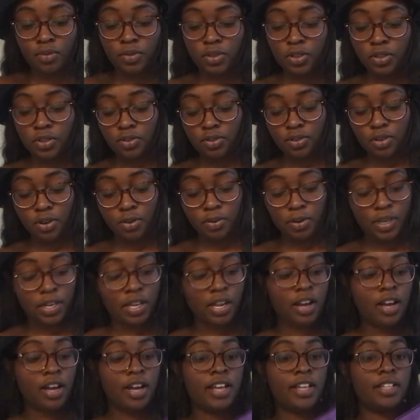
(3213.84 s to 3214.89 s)
So we
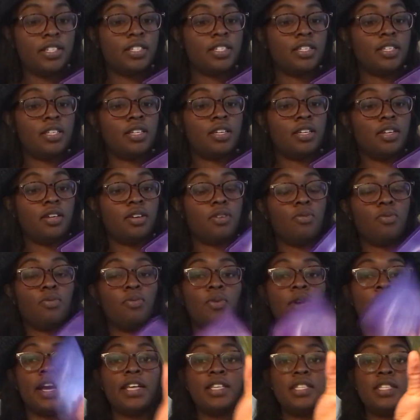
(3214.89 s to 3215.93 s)
got
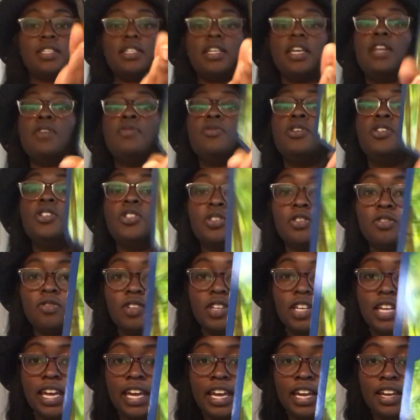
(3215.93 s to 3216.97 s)
rest and
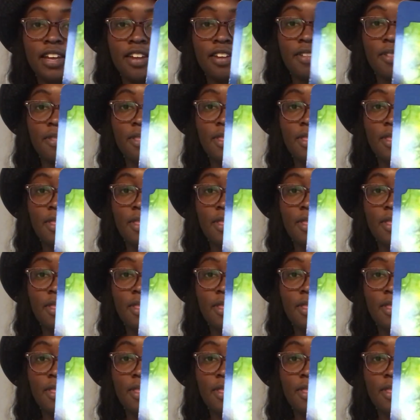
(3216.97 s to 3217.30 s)
rejuvenate,